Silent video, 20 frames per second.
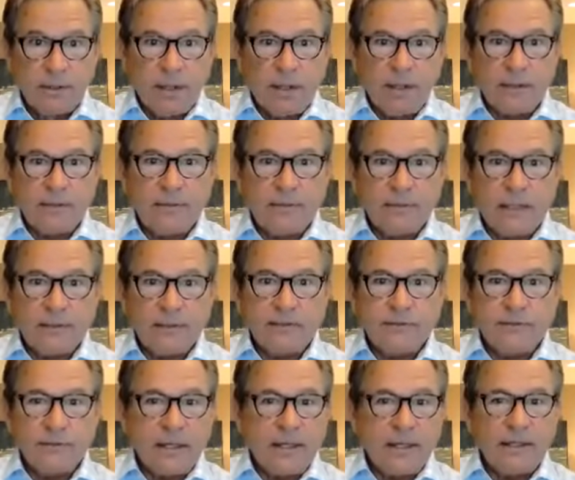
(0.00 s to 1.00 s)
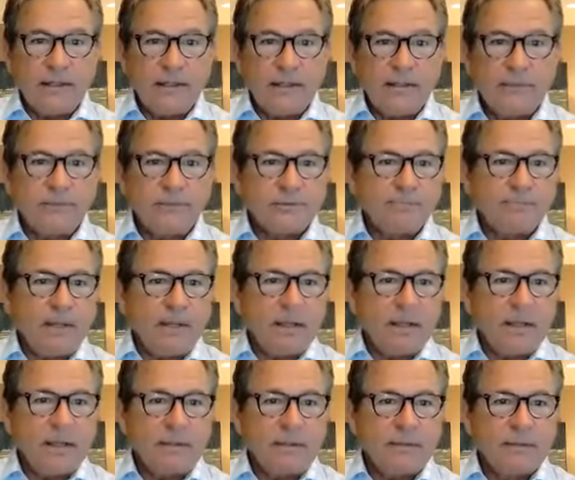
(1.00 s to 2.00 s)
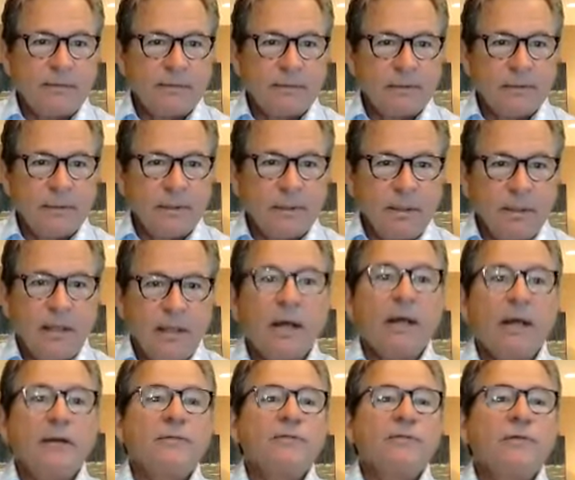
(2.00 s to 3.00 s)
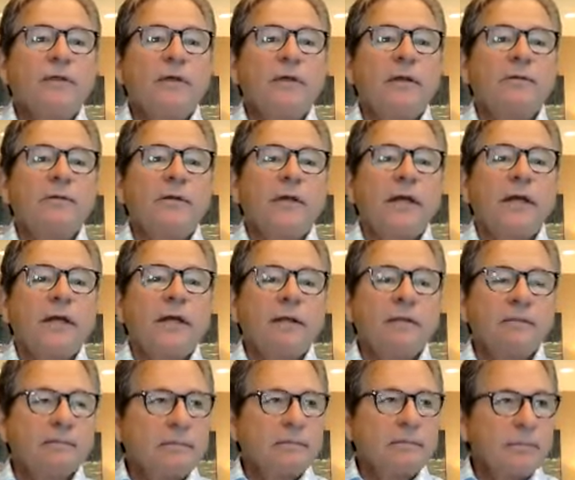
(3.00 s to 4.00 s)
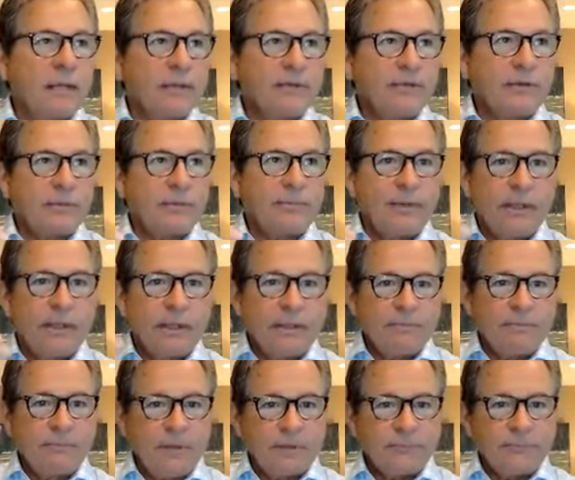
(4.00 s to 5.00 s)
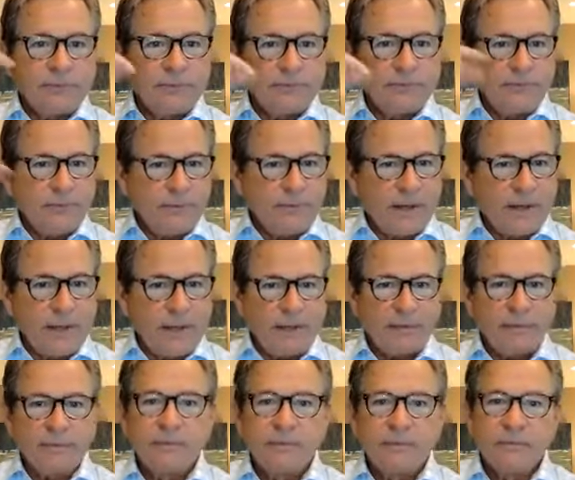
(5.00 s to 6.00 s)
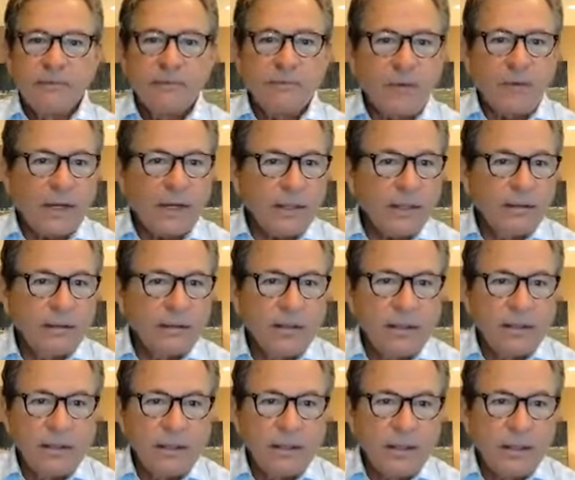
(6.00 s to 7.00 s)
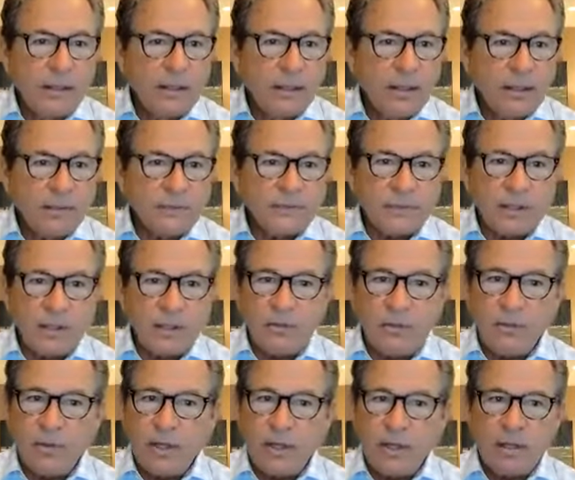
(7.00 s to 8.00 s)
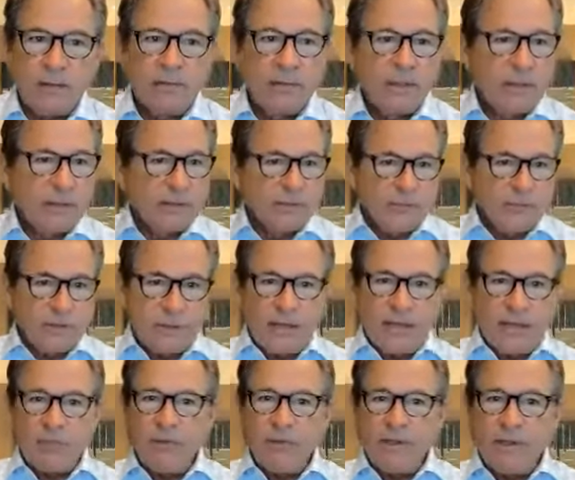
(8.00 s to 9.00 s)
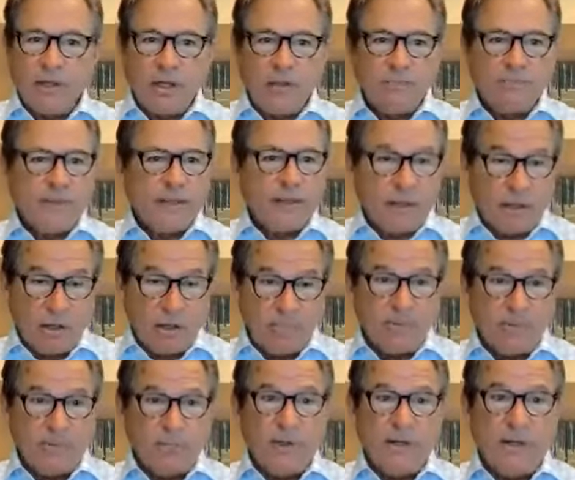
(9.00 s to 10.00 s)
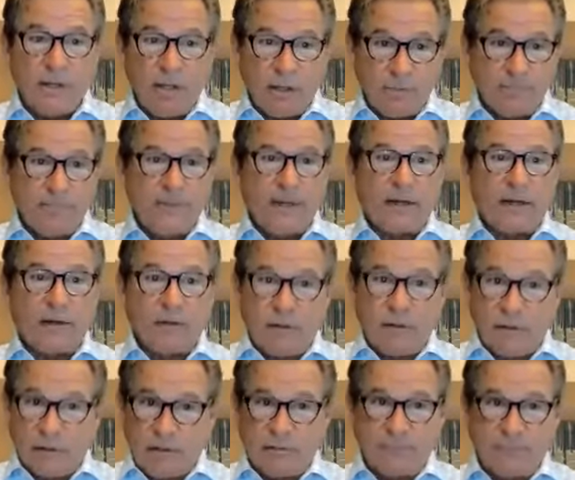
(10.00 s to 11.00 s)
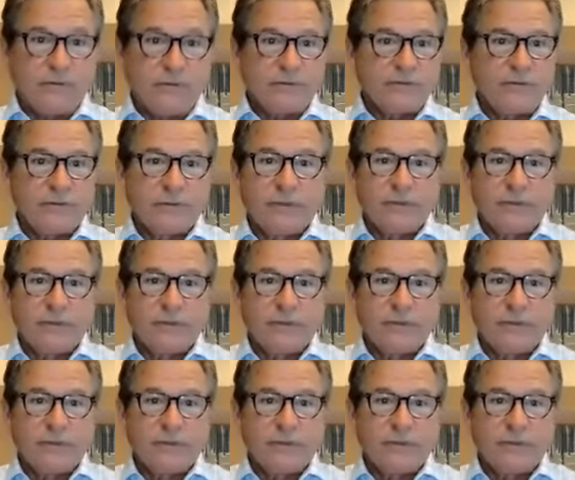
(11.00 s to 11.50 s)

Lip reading: I didn't even respond. I just said, okay, I terminated. I said, you're out, right? And so Jill and I went and we had opened our little office,